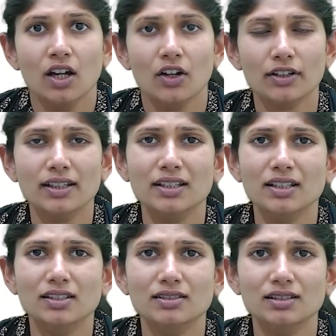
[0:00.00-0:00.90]
Okay, he
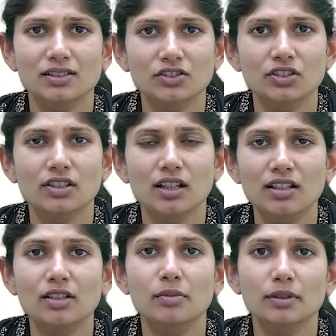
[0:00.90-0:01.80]
is considered a
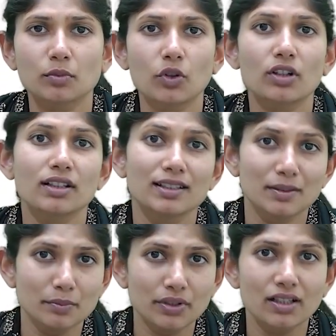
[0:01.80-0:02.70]
little bit more
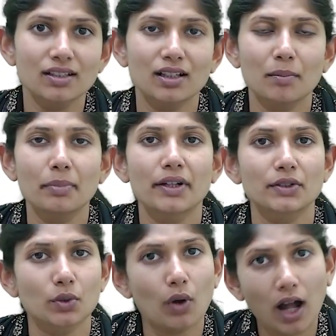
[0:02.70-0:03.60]
liberal compared to